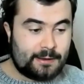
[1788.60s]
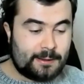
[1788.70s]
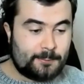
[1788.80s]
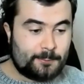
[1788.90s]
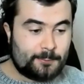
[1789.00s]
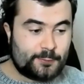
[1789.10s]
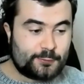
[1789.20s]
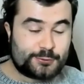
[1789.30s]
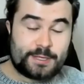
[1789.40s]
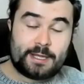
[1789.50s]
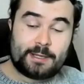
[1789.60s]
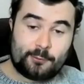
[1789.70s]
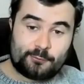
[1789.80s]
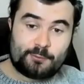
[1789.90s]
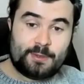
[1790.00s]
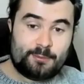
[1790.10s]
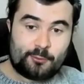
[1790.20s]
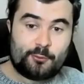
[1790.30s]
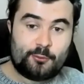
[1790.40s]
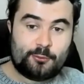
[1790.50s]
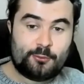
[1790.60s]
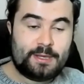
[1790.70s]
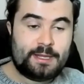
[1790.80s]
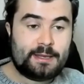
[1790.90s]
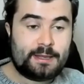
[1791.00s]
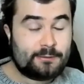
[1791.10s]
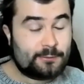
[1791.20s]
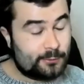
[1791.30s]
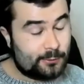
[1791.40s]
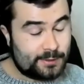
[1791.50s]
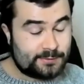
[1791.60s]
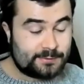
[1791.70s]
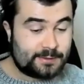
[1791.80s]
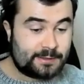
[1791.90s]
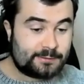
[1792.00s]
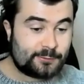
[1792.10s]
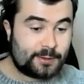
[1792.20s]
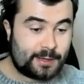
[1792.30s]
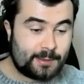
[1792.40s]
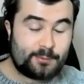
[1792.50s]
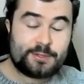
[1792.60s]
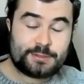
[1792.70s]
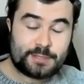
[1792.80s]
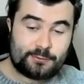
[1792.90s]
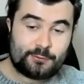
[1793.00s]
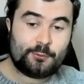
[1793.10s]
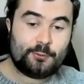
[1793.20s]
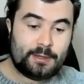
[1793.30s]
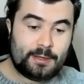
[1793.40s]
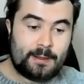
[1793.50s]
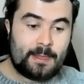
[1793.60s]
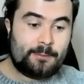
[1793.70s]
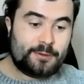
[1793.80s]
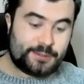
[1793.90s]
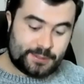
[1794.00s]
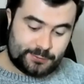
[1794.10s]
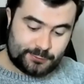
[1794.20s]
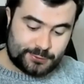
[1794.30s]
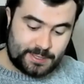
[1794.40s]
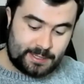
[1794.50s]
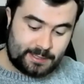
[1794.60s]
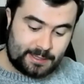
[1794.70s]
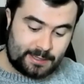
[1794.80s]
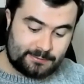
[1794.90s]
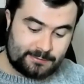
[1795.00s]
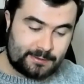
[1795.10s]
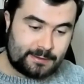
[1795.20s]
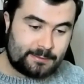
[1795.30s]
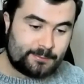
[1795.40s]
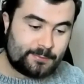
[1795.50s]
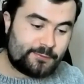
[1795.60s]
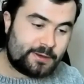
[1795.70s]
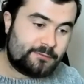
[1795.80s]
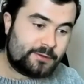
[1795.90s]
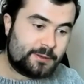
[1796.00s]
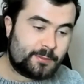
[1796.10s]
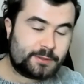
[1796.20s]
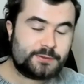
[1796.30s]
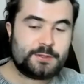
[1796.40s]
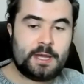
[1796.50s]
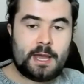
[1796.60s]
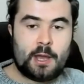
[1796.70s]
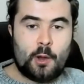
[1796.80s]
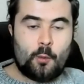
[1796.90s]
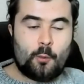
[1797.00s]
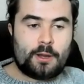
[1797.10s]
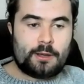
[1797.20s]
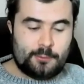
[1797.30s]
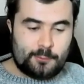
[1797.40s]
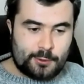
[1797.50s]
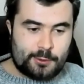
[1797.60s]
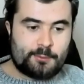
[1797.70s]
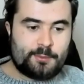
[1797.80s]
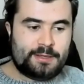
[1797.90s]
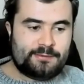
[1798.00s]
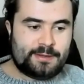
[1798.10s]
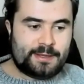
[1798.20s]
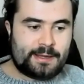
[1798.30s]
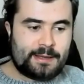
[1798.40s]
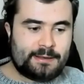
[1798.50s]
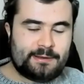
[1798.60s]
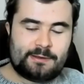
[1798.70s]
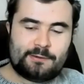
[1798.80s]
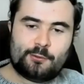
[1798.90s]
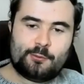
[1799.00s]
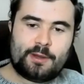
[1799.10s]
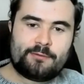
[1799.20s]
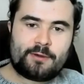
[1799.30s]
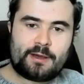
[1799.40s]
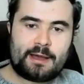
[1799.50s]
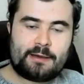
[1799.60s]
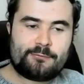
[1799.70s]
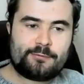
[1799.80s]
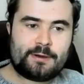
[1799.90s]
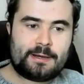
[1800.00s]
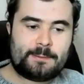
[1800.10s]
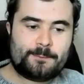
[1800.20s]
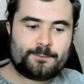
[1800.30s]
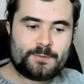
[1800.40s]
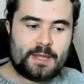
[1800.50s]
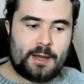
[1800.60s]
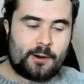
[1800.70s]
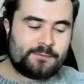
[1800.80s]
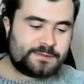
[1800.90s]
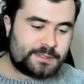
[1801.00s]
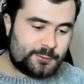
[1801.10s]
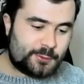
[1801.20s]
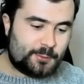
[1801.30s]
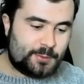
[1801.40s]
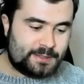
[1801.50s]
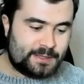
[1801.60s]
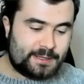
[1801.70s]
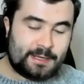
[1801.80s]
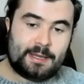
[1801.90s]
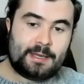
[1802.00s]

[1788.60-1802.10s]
um, to share those with people who who need it. You know, it's uh, so I, appreciate you appreciate you sharing that um, very very much. While you were competing, did you ever have? Um, obviously, you competed in